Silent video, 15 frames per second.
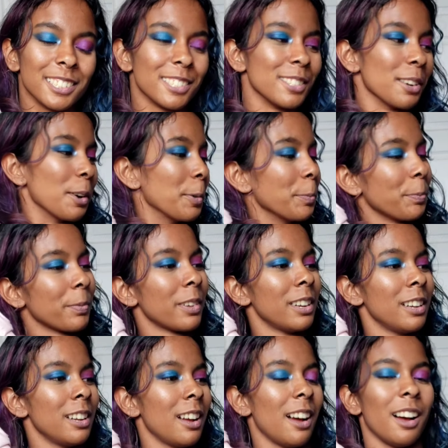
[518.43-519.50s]
So
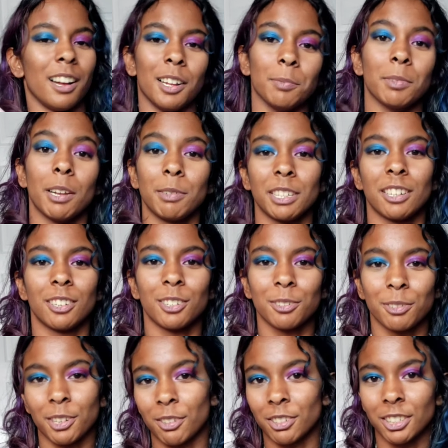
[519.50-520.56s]
let me know
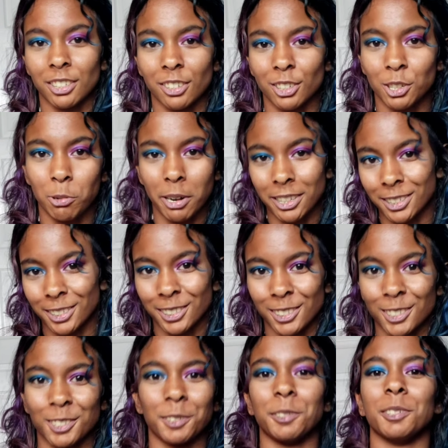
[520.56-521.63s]
if you have any other
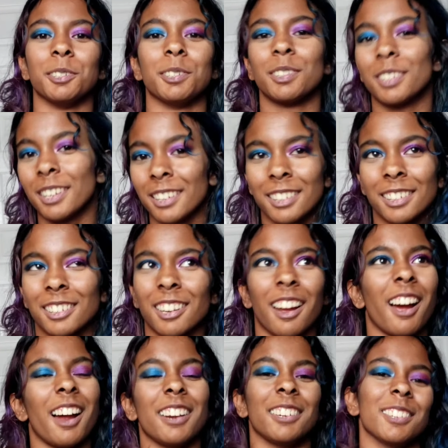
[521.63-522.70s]
questions or
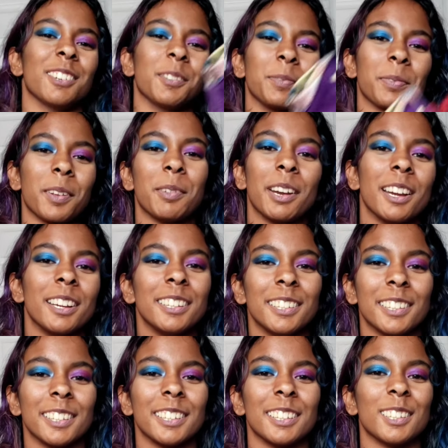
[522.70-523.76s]
I don't know about
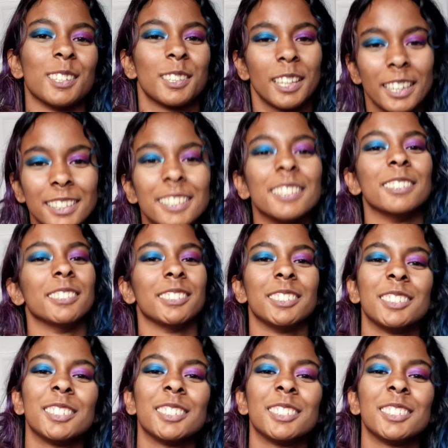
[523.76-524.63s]
anything. Thank you.